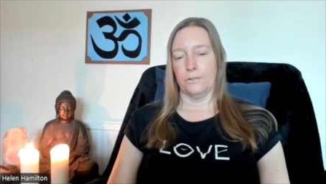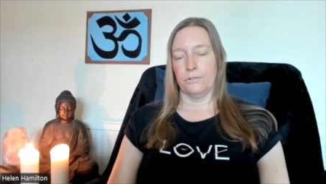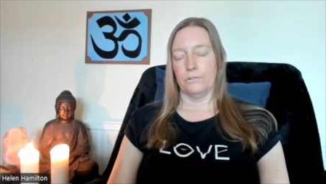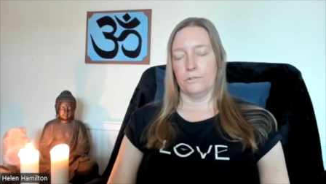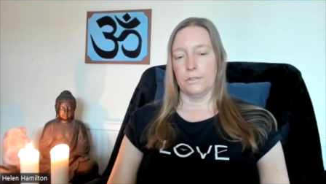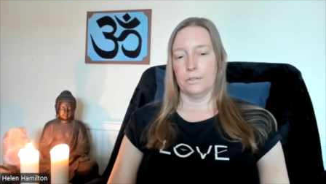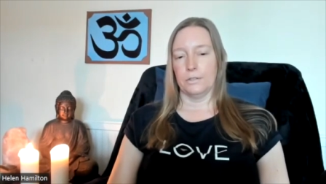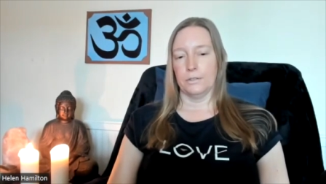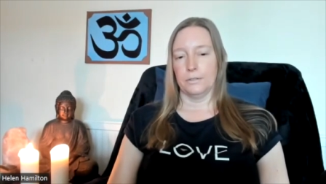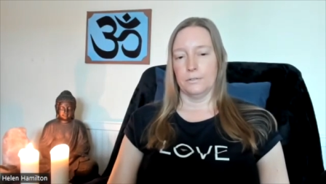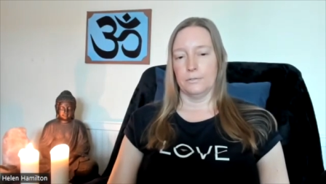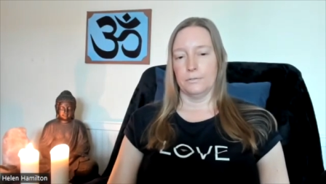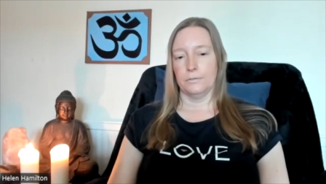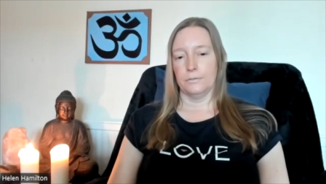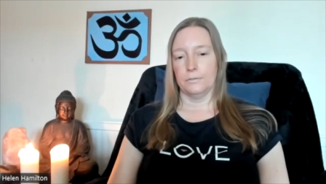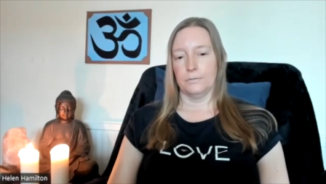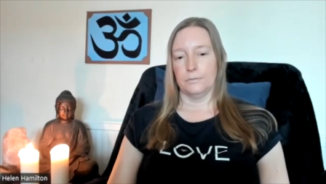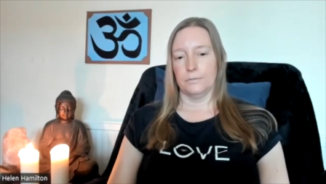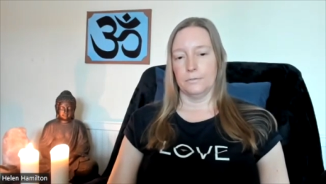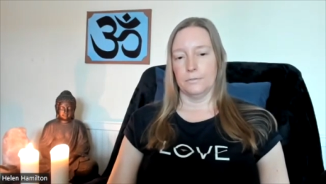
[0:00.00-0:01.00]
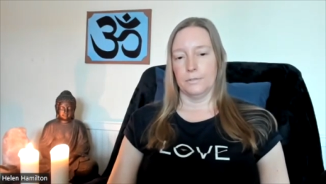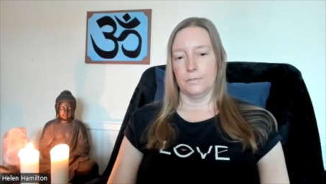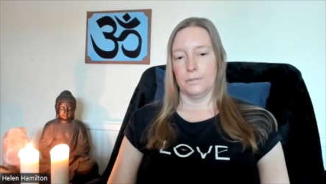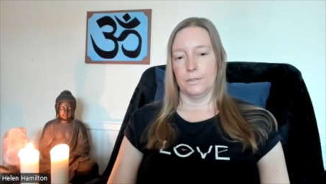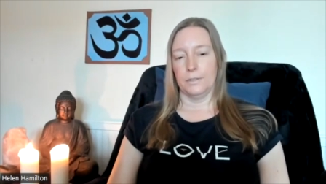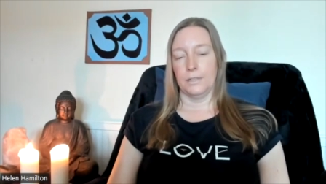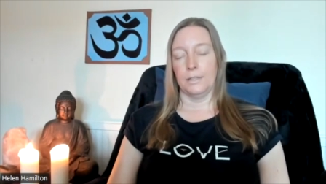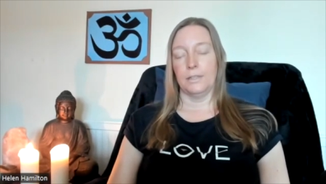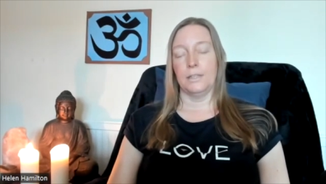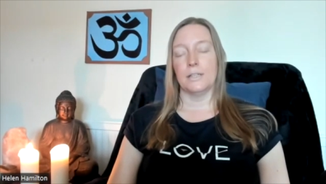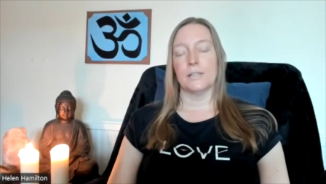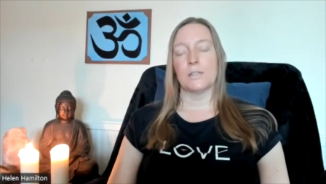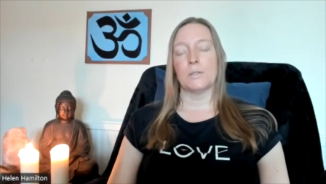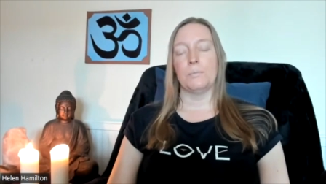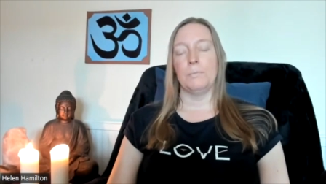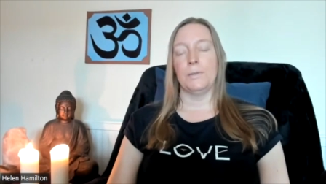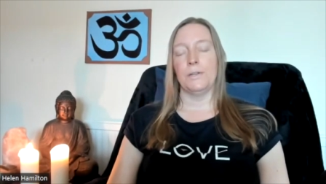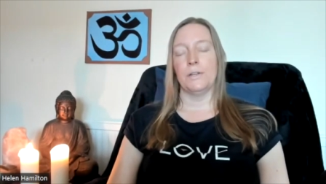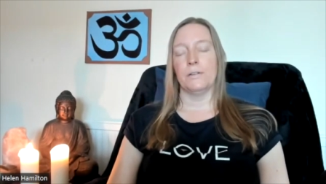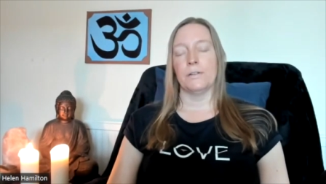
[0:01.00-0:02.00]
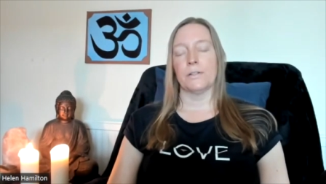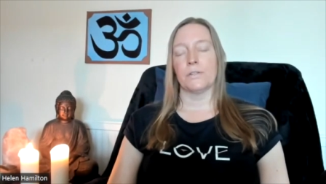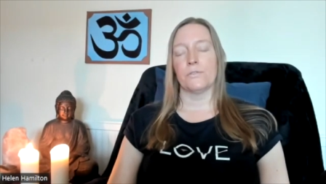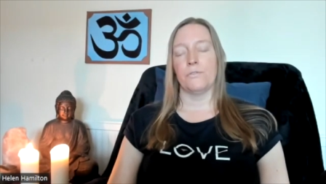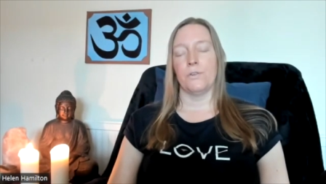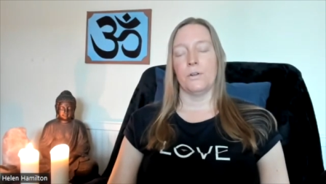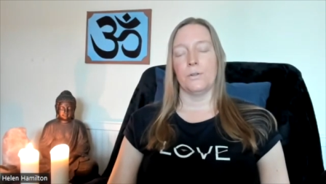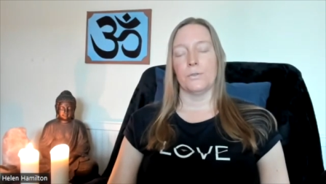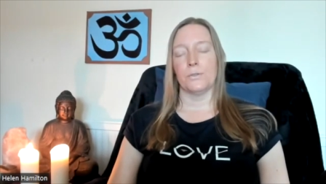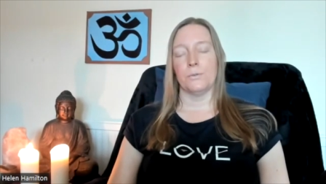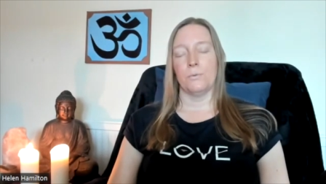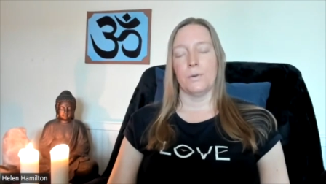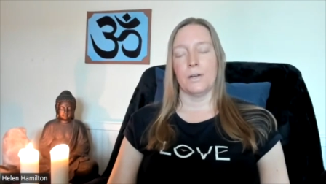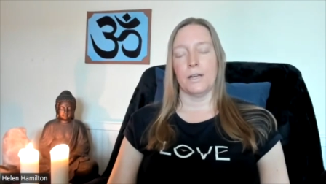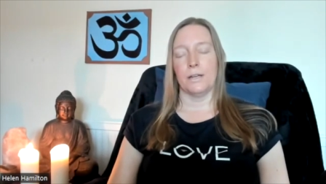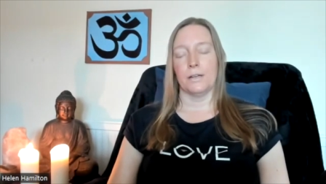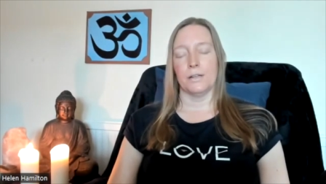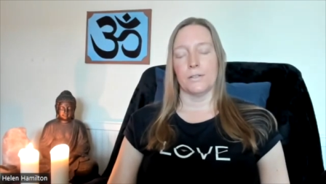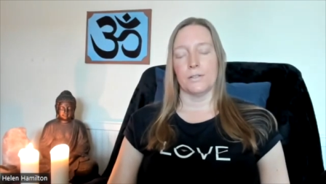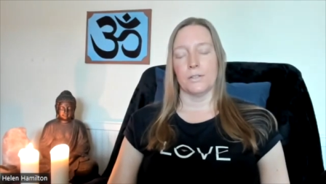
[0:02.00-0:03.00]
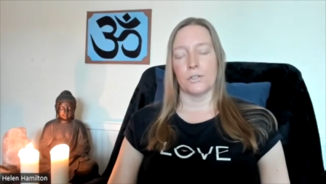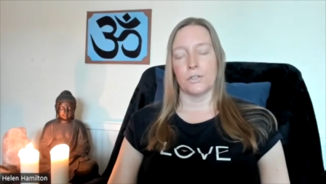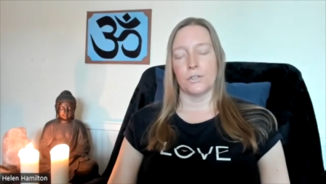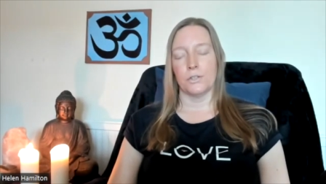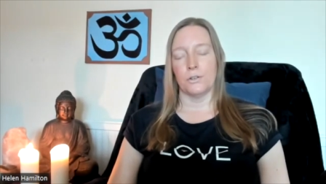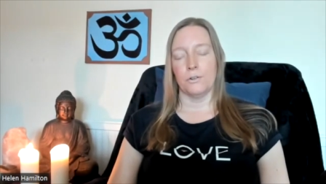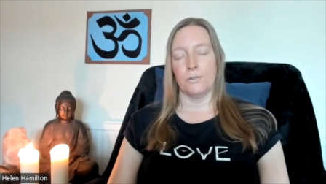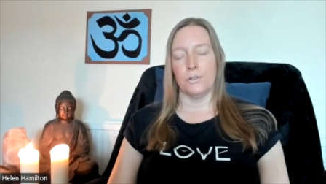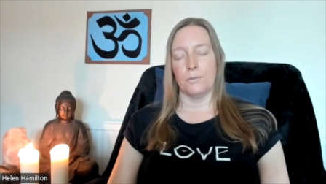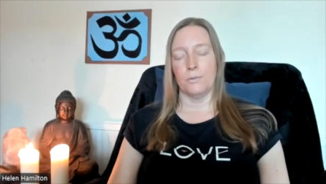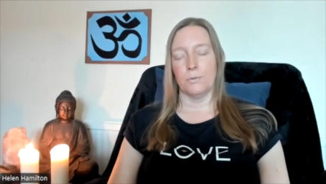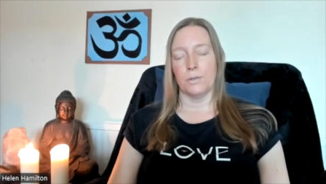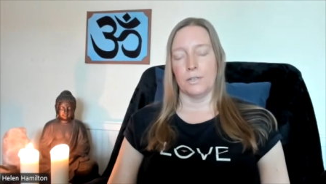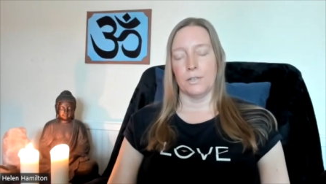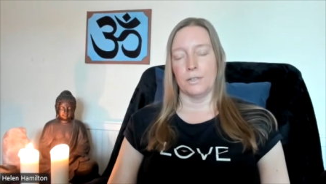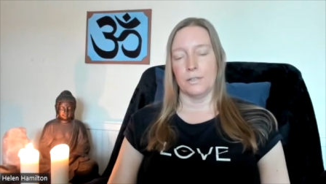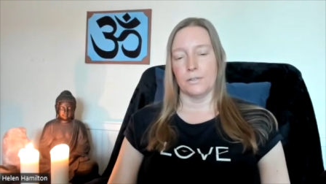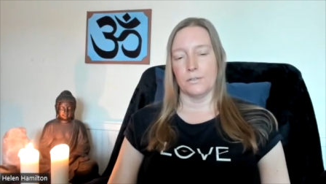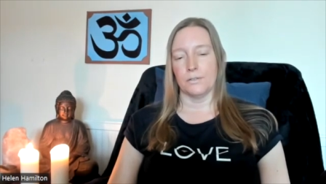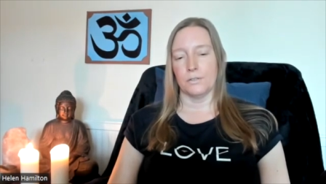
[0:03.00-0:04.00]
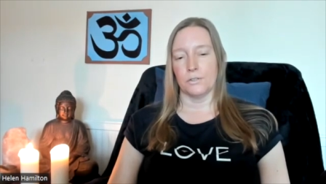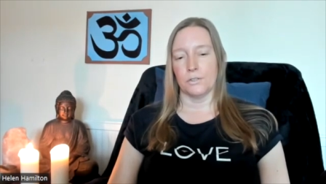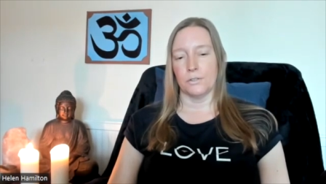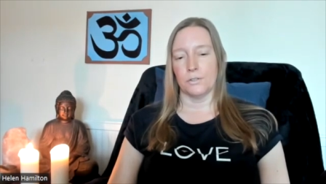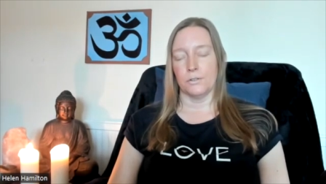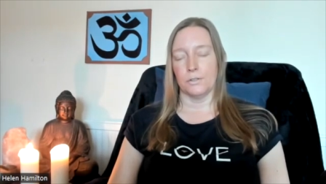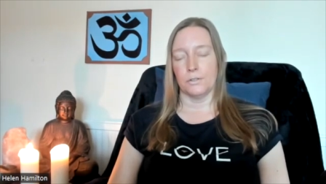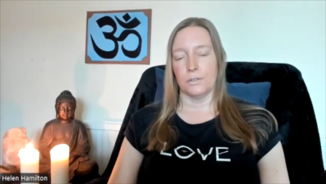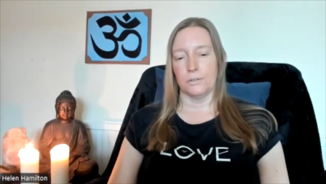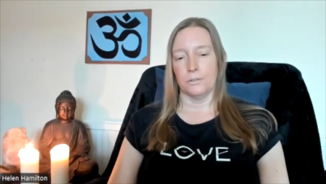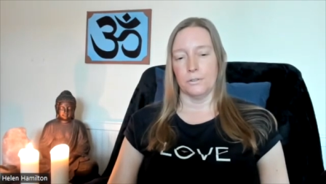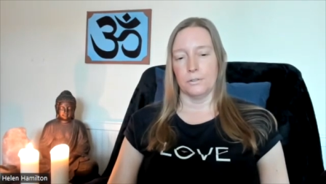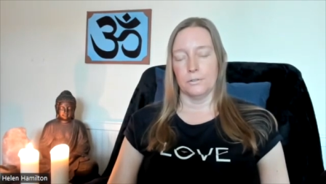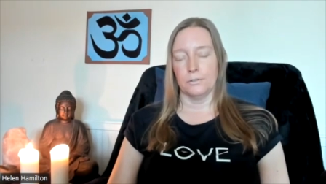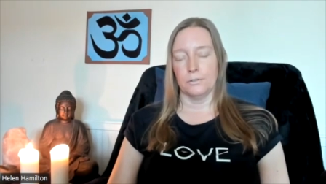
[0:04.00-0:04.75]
Okay. Then the experience falls away because it's shown you what it needs to show you.